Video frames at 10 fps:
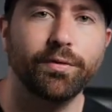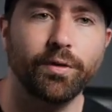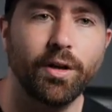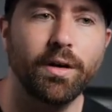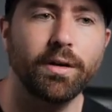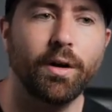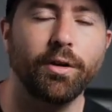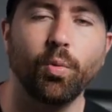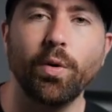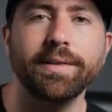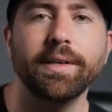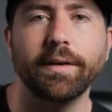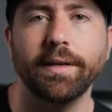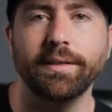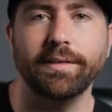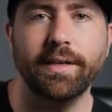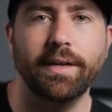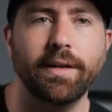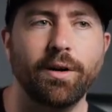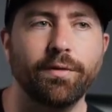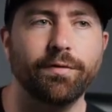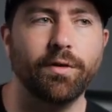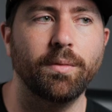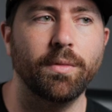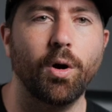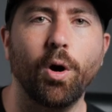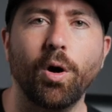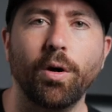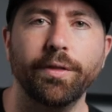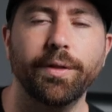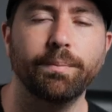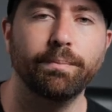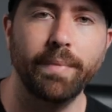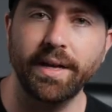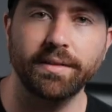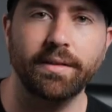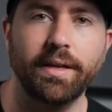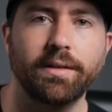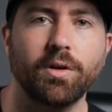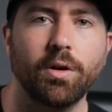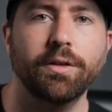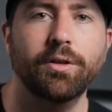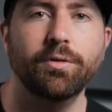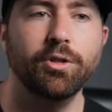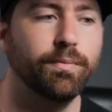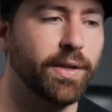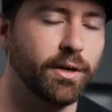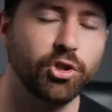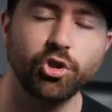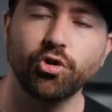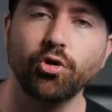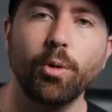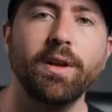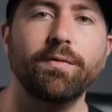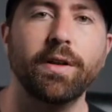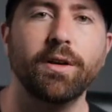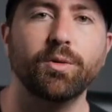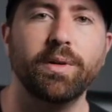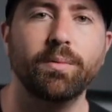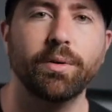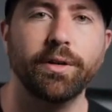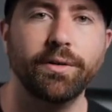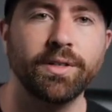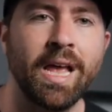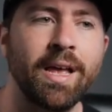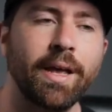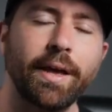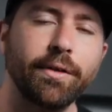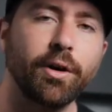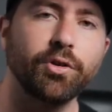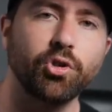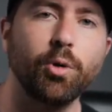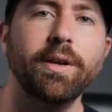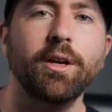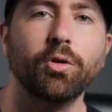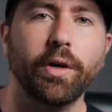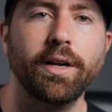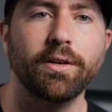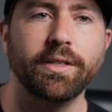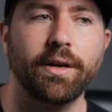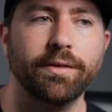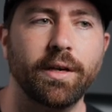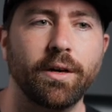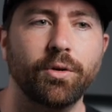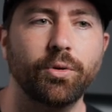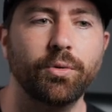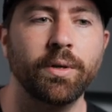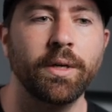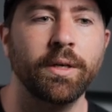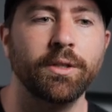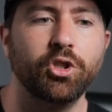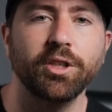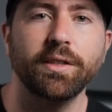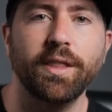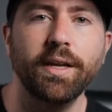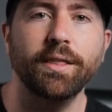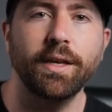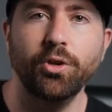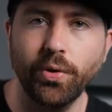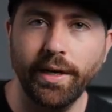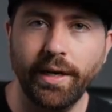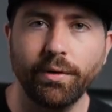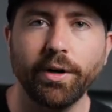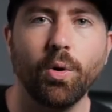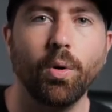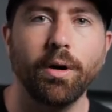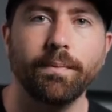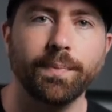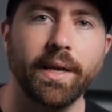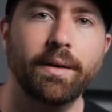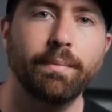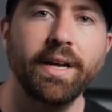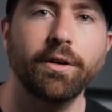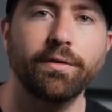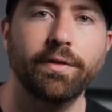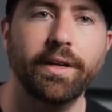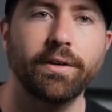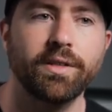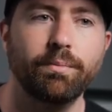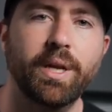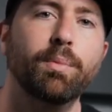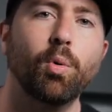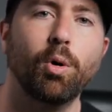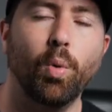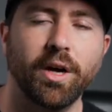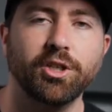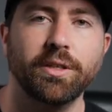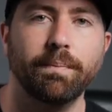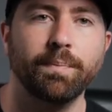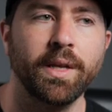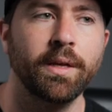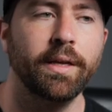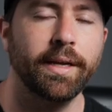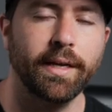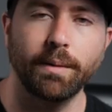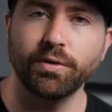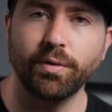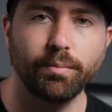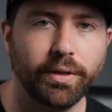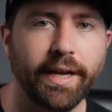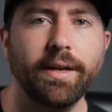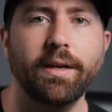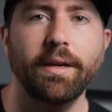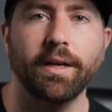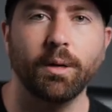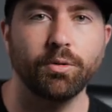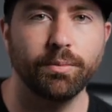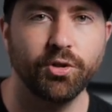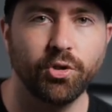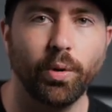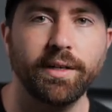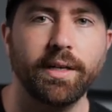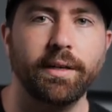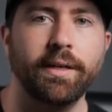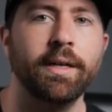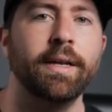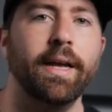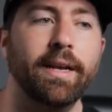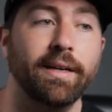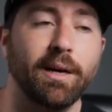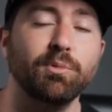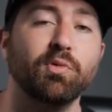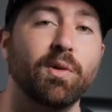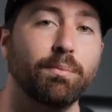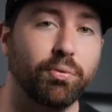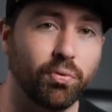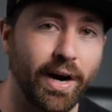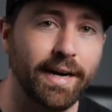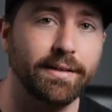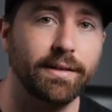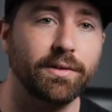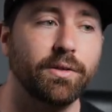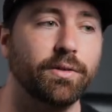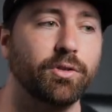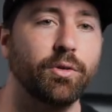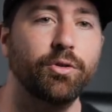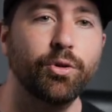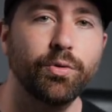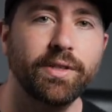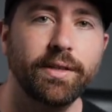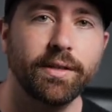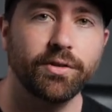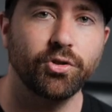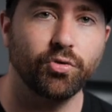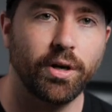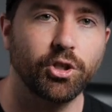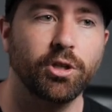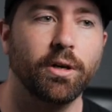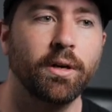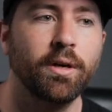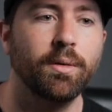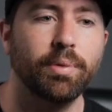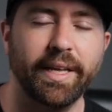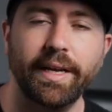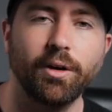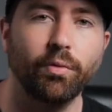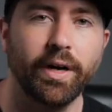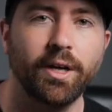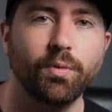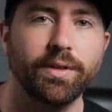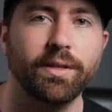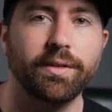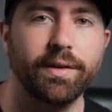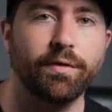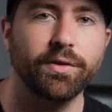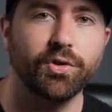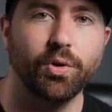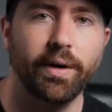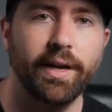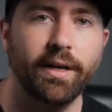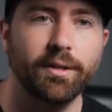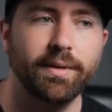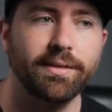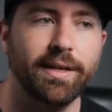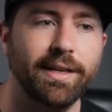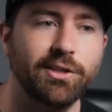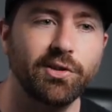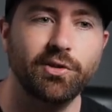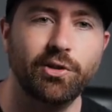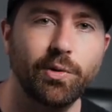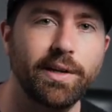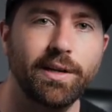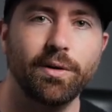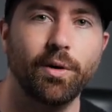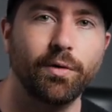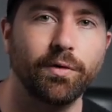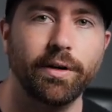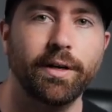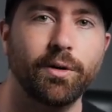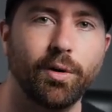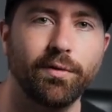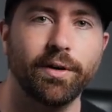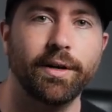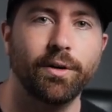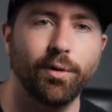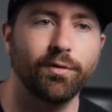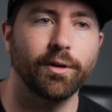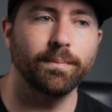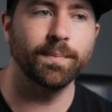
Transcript: vlog, are the ones that are gonna stand out from all the mess that is on YouTube. There's just so many videos being produced, and there are so many creators out there who just think that you can hit record and make good videos and people will watch them. It comes from planning, it comes from storytelling, and it comes from practice. So using this structure, playing around with the different story elements, and just doing it over and over and over.